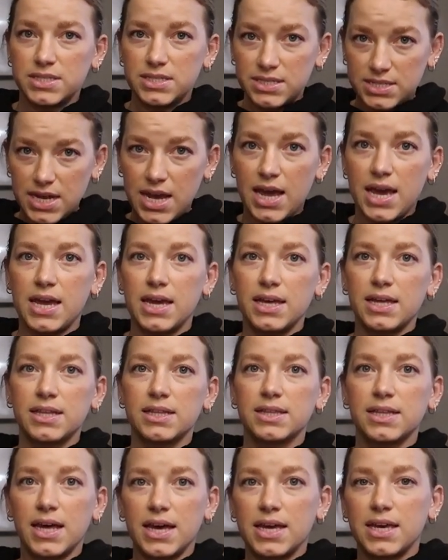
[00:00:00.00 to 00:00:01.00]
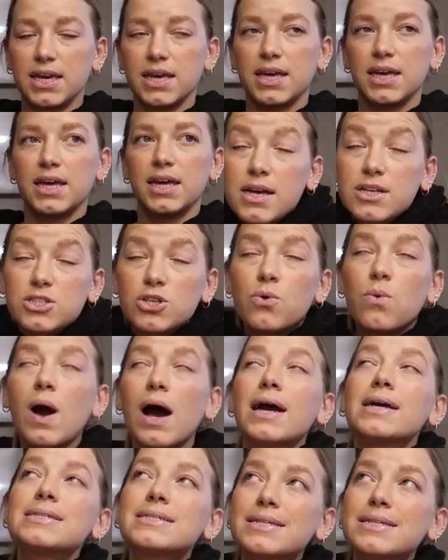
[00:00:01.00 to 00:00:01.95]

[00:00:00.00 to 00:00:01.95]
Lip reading: day. Like, so I